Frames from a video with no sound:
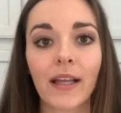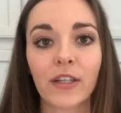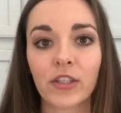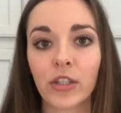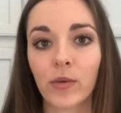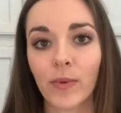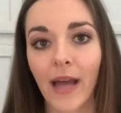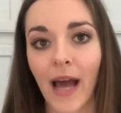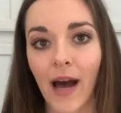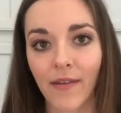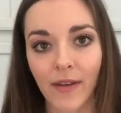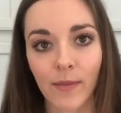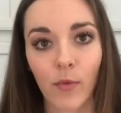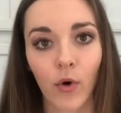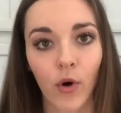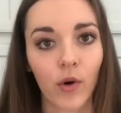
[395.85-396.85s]
Like, do we have
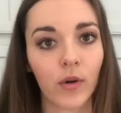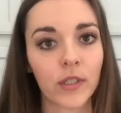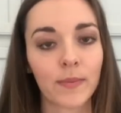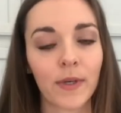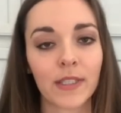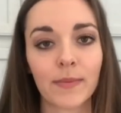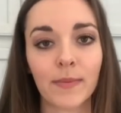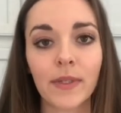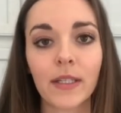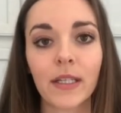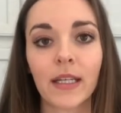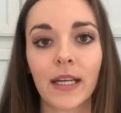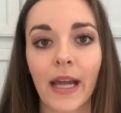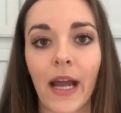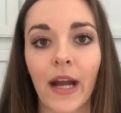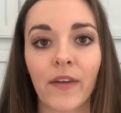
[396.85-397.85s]
a moral responsibility
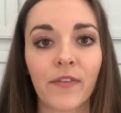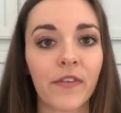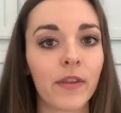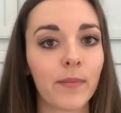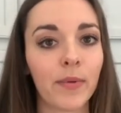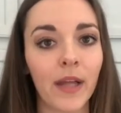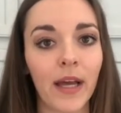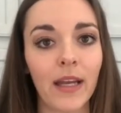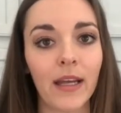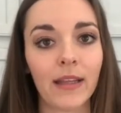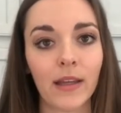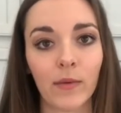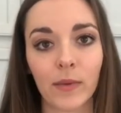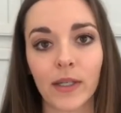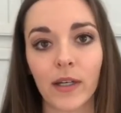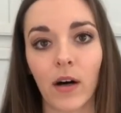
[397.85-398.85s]
to care for the planet
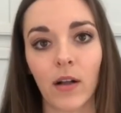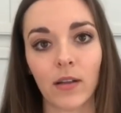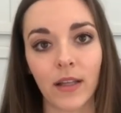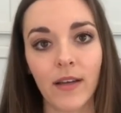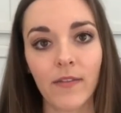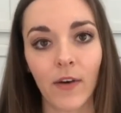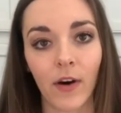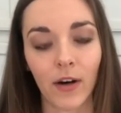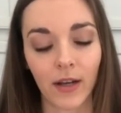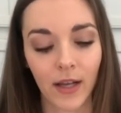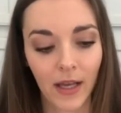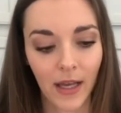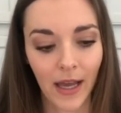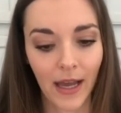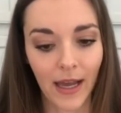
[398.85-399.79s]
that we all live on,